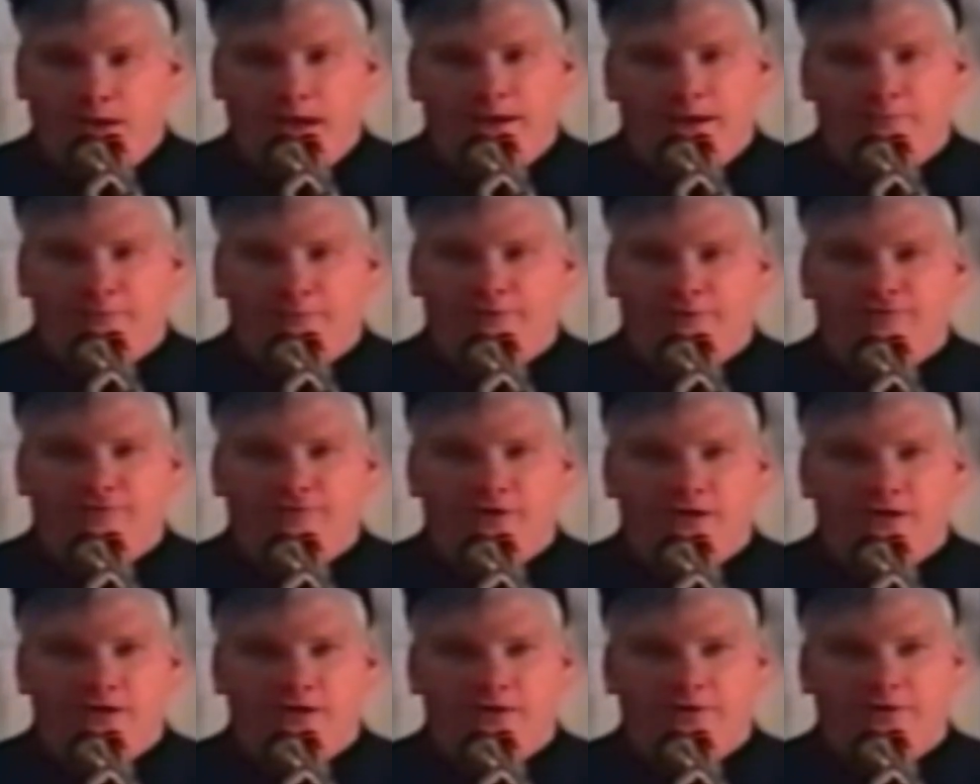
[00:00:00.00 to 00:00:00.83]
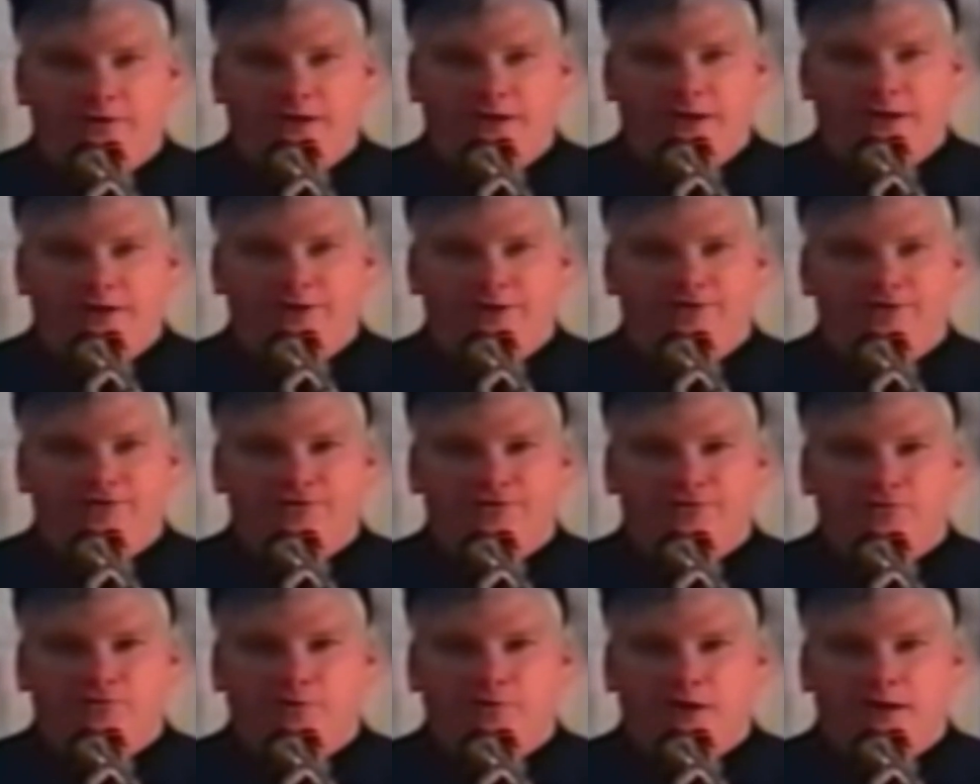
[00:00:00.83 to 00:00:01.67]
I personally don't think
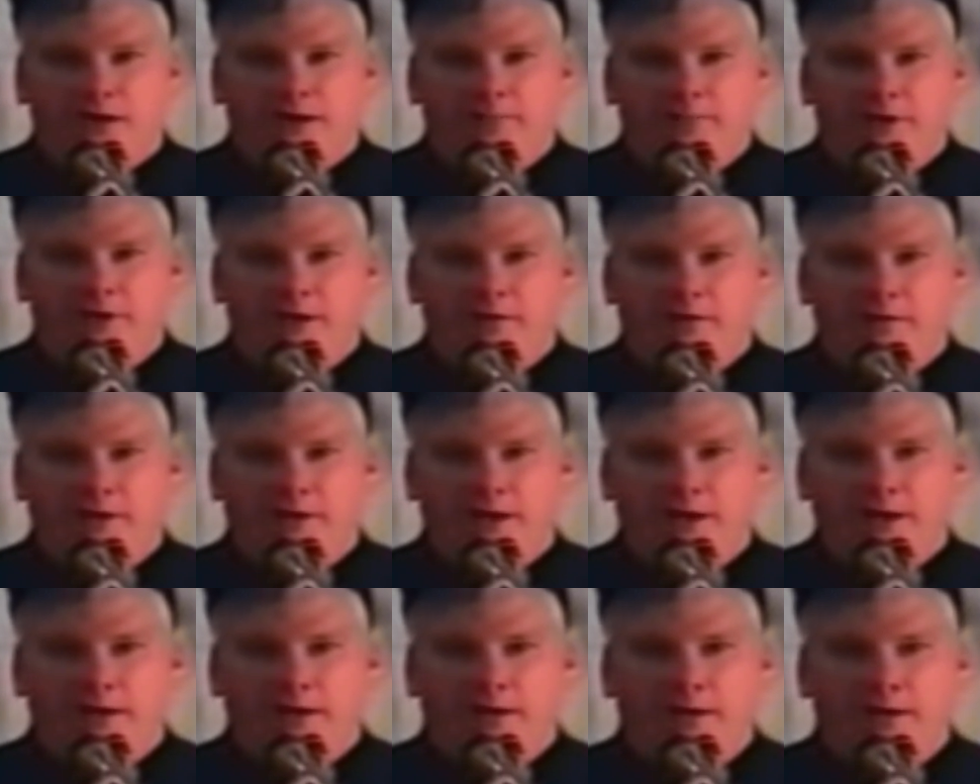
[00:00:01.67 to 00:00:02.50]
this is what I'm hearing.